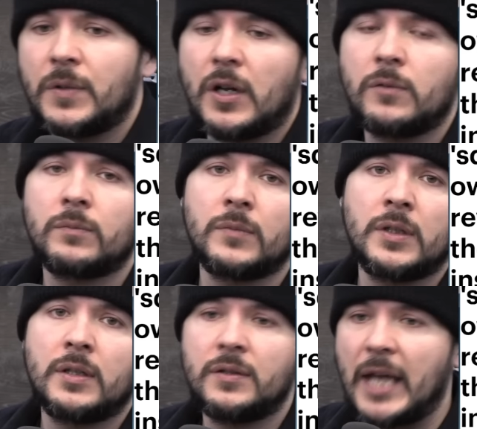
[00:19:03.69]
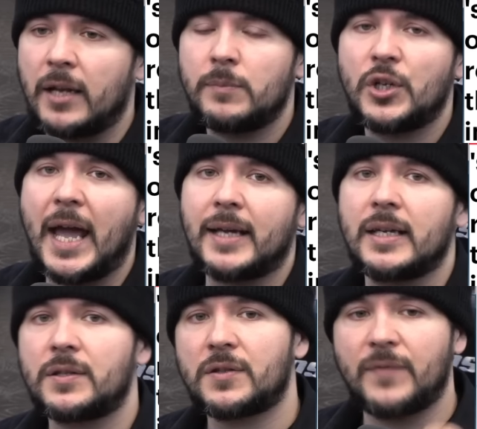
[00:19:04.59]
know, denim
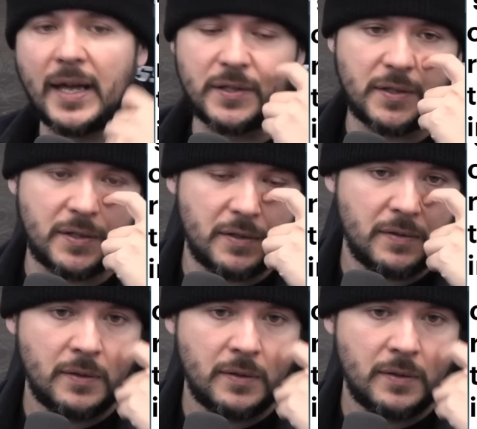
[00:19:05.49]
jackets, vests.